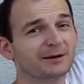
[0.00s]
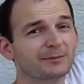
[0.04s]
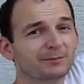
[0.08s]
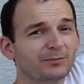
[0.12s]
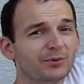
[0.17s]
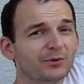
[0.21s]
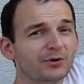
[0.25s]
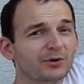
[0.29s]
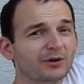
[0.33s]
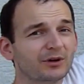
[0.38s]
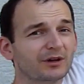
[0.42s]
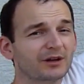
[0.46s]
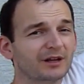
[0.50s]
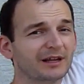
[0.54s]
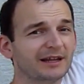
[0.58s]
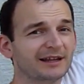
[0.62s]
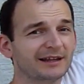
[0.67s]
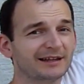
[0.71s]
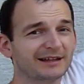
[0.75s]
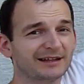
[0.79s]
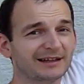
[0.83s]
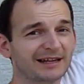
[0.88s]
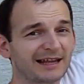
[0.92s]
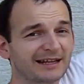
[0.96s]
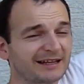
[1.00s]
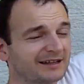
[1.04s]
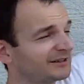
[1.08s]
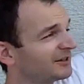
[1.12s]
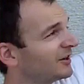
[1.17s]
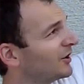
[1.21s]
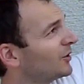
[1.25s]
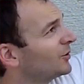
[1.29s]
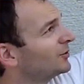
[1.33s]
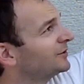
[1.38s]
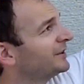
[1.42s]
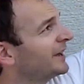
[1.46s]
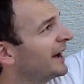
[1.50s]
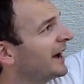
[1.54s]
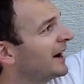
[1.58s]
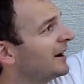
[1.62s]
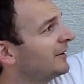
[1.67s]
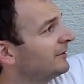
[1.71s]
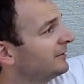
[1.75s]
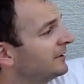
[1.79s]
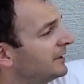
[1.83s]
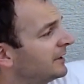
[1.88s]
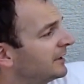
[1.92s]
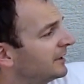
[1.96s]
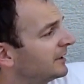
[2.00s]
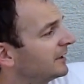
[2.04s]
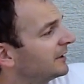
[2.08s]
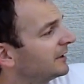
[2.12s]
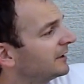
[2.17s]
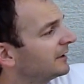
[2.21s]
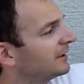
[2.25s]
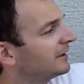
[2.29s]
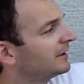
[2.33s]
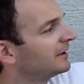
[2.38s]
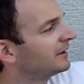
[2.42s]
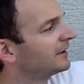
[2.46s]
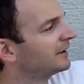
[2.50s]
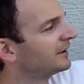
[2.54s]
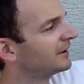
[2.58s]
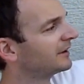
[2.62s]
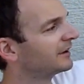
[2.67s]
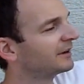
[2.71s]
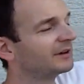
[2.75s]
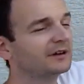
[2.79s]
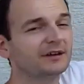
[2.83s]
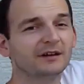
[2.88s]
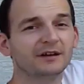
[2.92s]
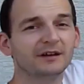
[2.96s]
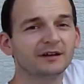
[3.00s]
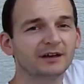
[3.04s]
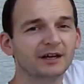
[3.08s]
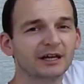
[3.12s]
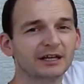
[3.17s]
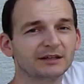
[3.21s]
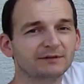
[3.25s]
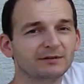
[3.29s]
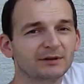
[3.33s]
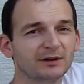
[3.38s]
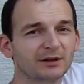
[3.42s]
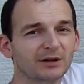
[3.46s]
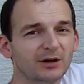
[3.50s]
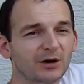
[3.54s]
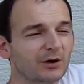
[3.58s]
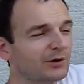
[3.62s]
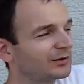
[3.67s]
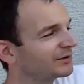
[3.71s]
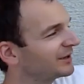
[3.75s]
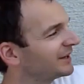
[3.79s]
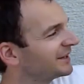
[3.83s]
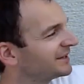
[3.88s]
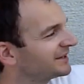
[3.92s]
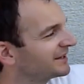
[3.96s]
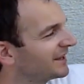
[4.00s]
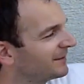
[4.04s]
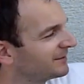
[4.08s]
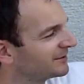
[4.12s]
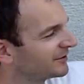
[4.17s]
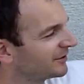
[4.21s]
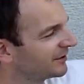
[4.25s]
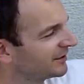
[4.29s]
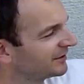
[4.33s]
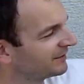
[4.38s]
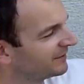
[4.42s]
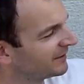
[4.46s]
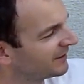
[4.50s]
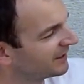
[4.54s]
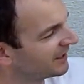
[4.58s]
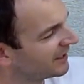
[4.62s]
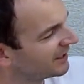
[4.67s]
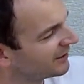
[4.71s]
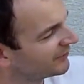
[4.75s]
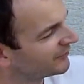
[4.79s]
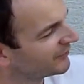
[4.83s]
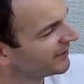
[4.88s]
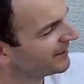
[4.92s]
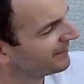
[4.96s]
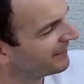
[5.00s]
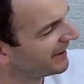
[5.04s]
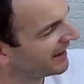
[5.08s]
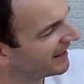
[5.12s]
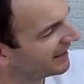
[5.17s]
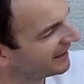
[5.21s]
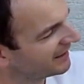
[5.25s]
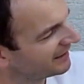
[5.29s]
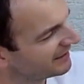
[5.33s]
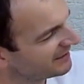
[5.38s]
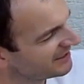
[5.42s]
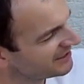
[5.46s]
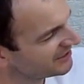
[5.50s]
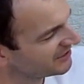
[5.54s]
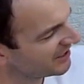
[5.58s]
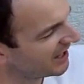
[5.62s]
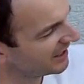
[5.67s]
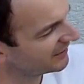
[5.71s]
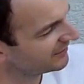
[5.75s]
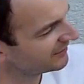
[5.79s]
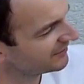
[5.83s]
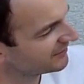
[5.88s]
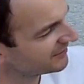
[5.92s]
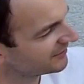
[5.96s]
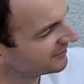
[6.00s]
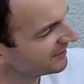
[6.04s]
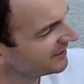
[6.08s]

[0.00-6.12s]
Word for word: pull, uh, let it go down, it will go this up. So it will repel each other. So